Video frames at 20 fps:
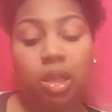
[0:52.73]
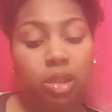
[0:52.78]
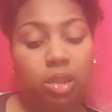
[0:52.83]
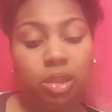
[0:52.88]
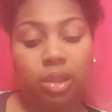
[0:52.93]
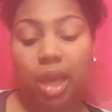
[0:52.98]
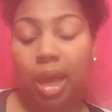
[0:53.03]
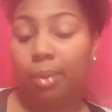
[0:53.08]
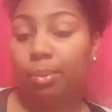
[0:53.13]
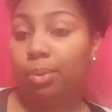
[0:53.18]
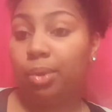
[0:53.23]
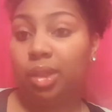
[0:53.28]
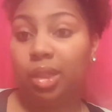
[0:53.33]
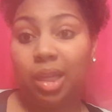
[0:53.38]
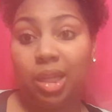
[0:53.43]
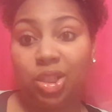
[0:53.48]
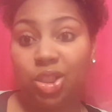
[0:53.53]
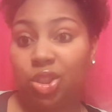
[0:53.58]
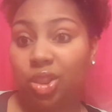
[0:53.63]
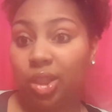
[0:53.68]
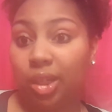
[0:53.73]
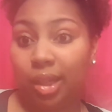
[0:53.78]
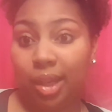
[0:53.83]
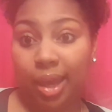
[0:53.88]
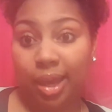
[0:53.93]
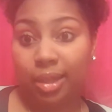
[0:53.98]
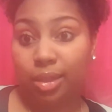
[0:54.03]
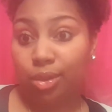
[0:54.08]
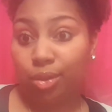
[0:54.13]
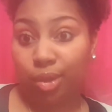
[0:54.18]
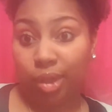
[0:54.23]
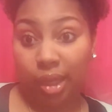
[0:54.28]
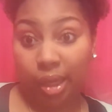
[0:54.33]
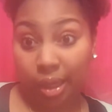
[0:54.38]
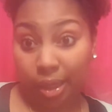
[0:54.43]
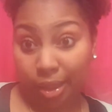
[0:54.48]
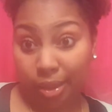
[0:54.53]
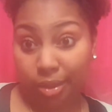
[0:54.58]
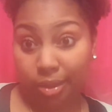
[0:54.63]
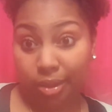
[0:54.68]
Stop putting that shit last on your
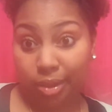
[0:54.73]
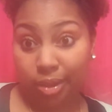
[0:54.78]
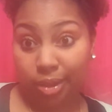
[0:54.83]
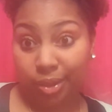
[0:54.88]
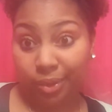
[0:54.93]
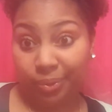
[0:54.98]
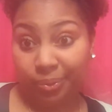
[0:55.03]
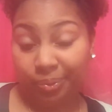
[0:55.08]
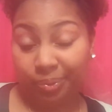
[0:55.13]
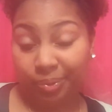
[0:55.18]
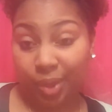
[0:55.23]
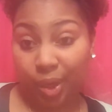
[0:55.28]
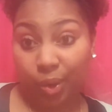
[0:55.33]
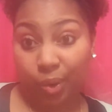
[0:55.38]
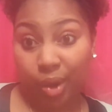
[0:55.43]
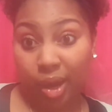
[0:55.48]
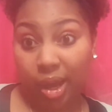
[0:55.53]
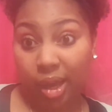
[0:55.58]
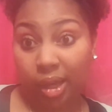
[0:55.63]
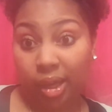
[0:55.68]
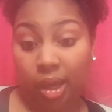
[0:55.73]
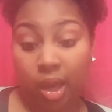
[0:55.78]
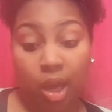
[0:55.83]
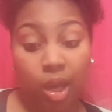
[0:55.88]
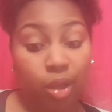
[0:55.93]
list okay?